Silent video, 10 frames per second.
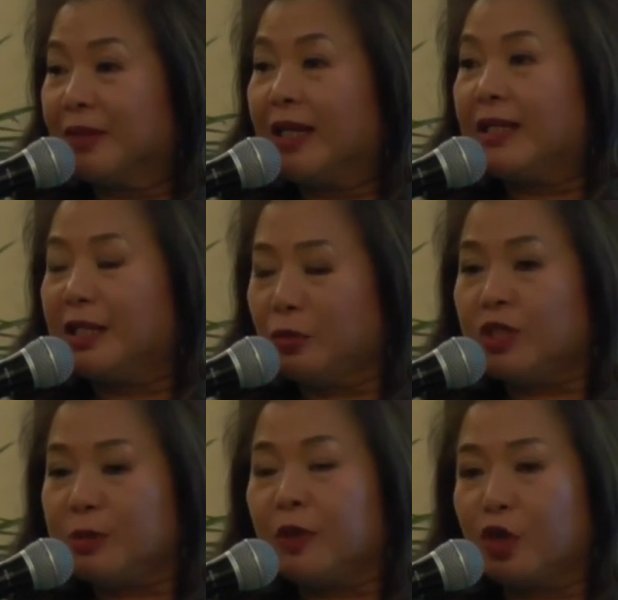And it
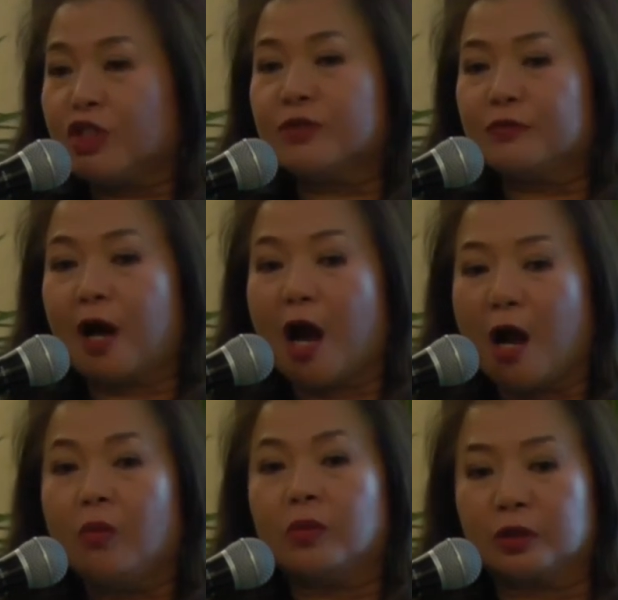was because of
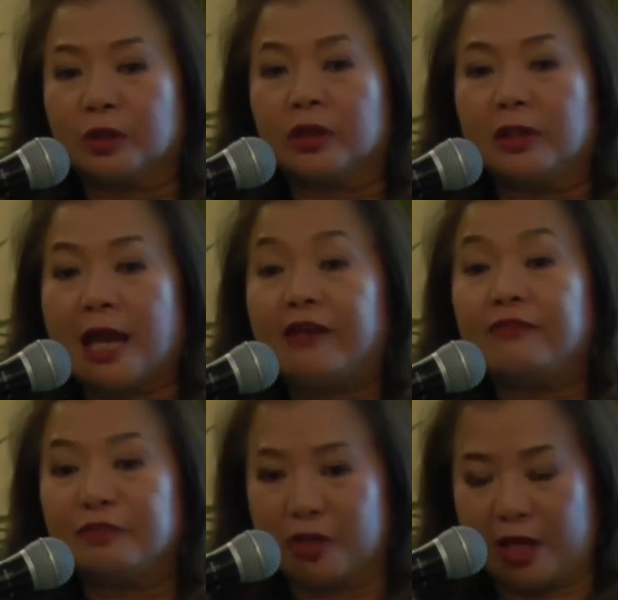our
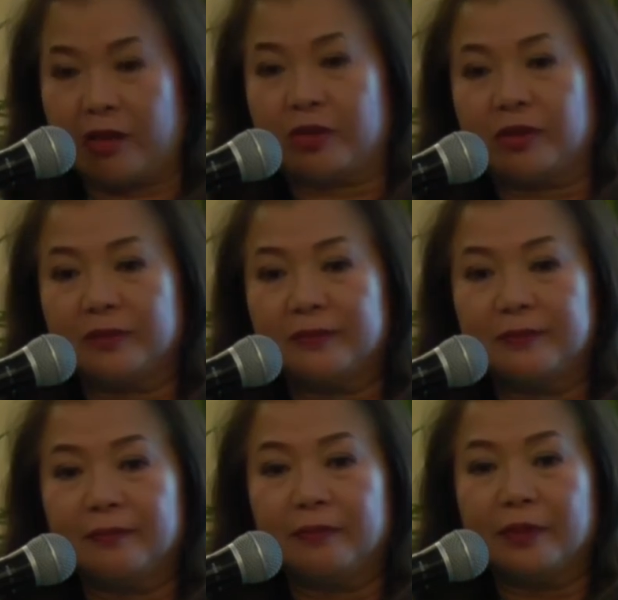life together.
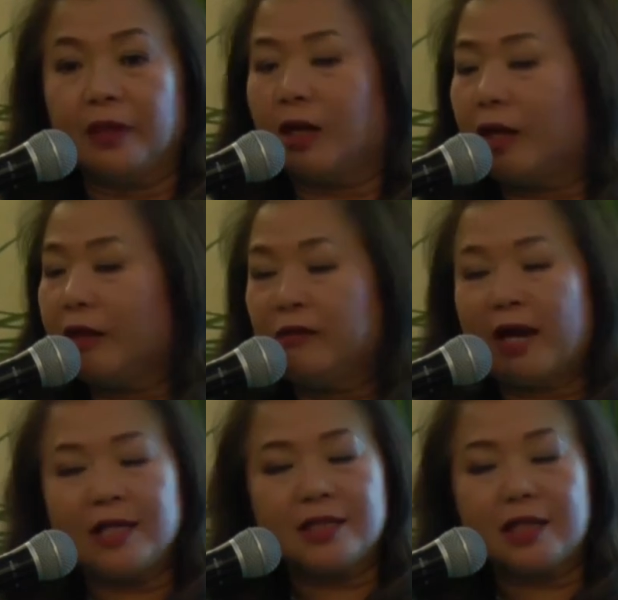
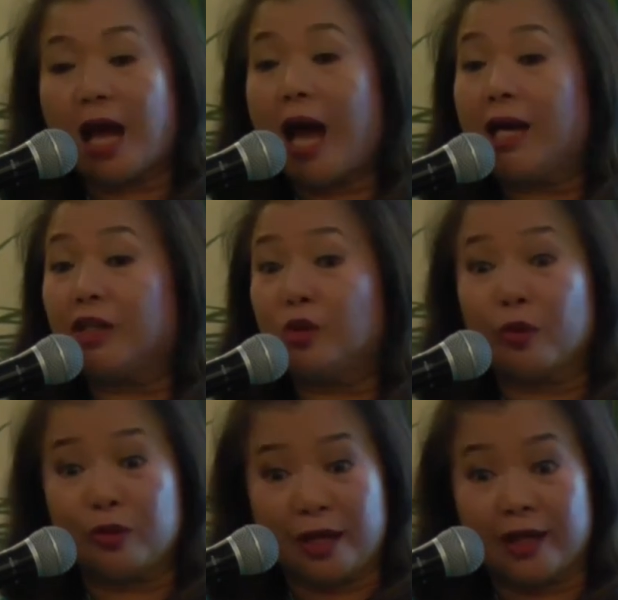Otherwise, I
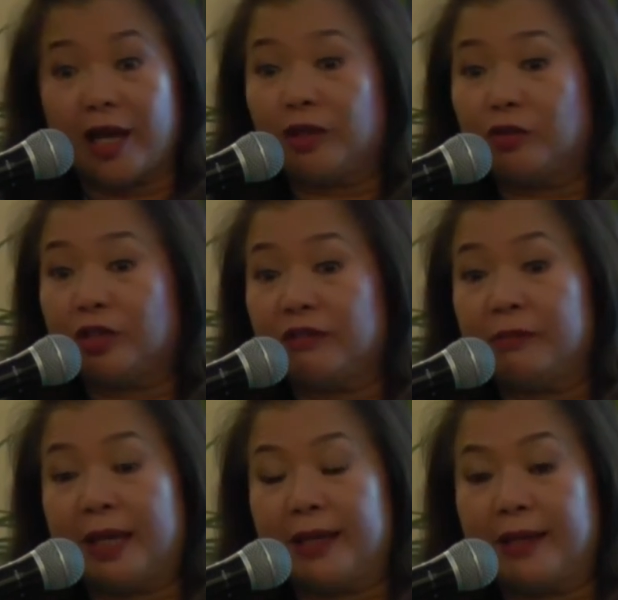don't think I could have
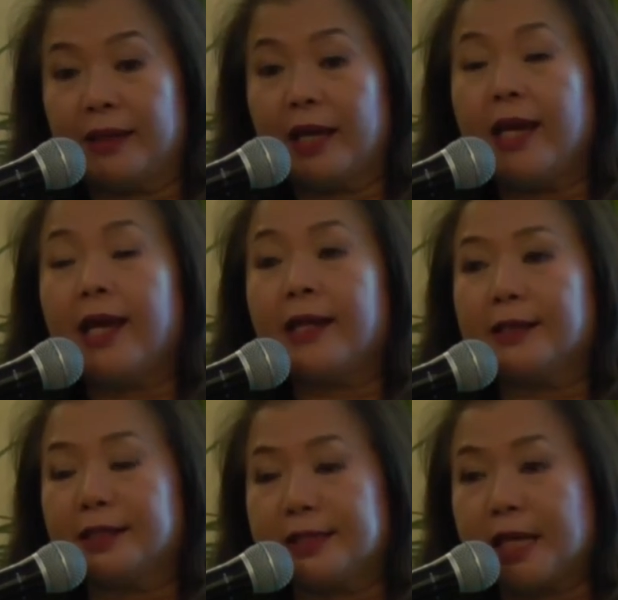made it.
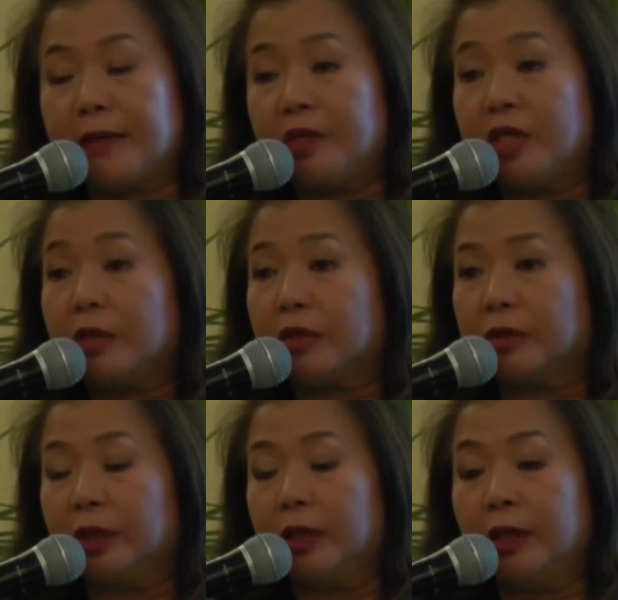And the same
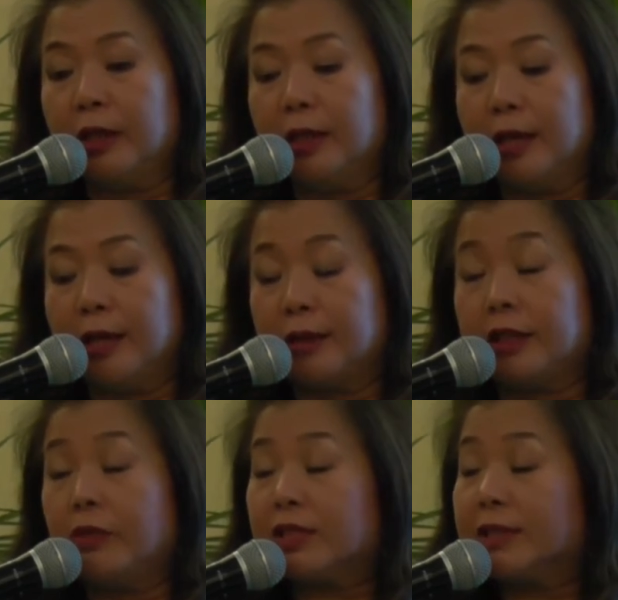year that
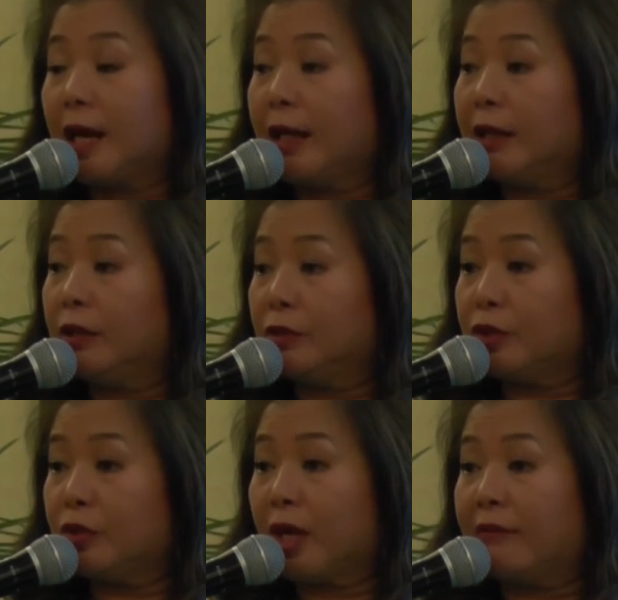he was
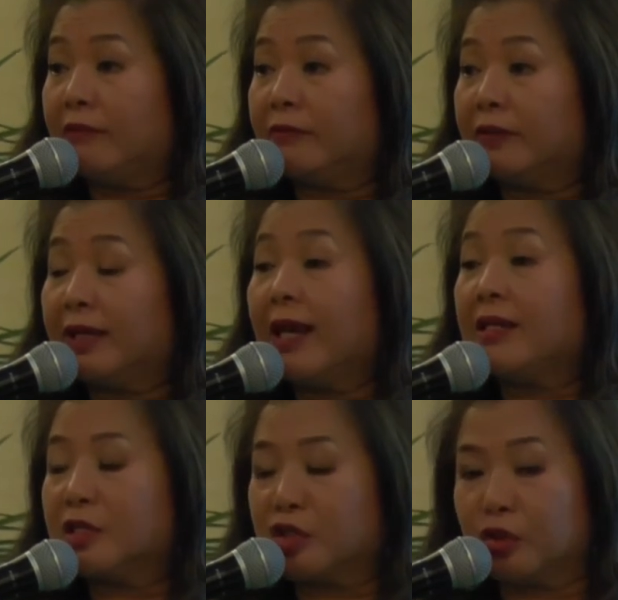diagnosed to have
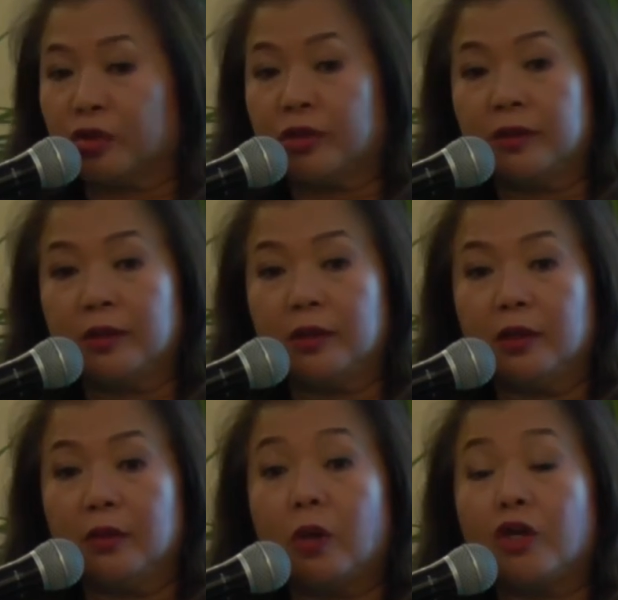cancer,
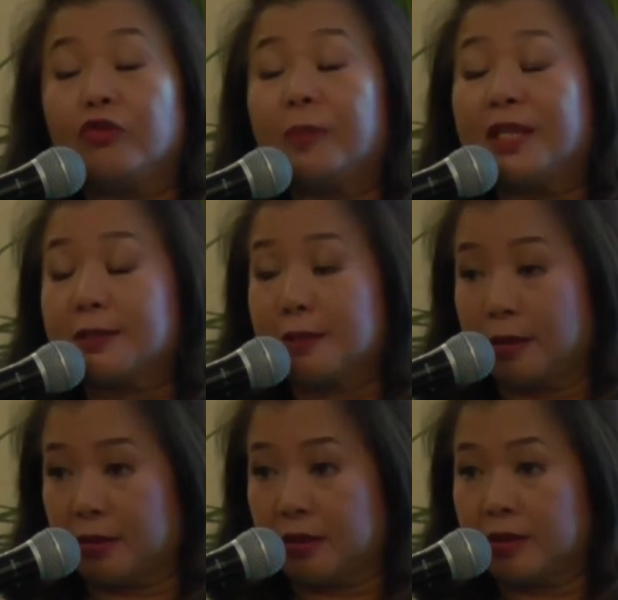one of my
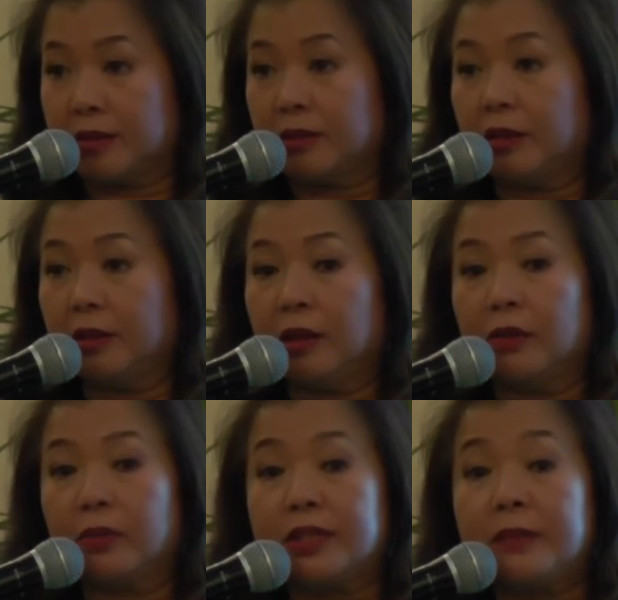sons
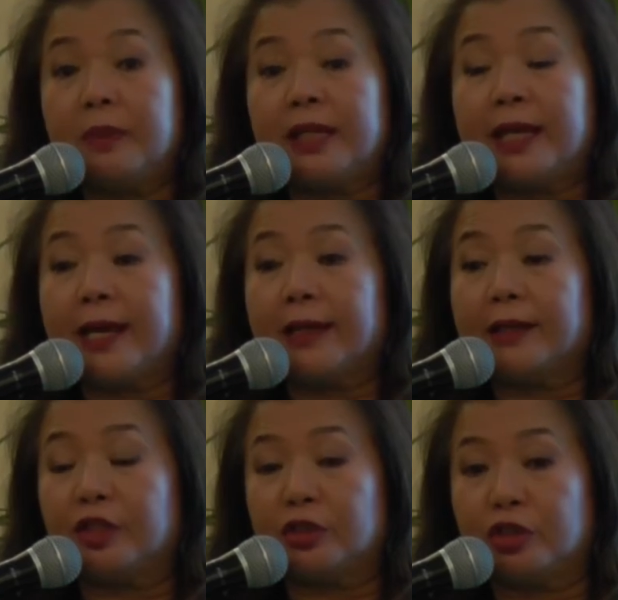was
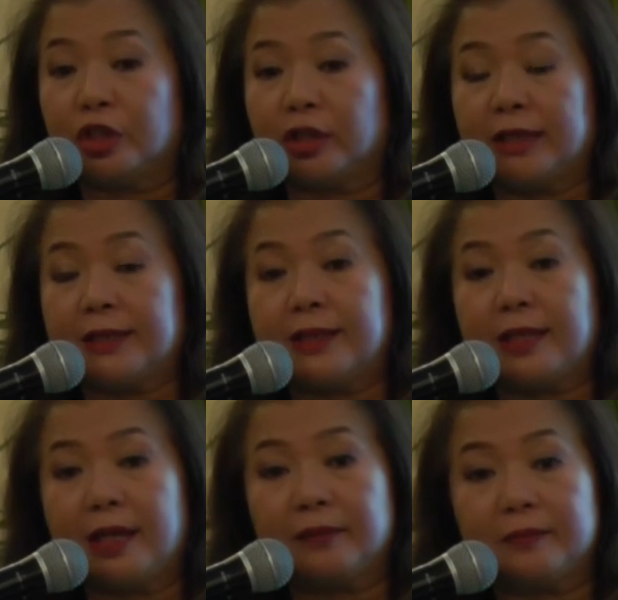implicated in a drug incident.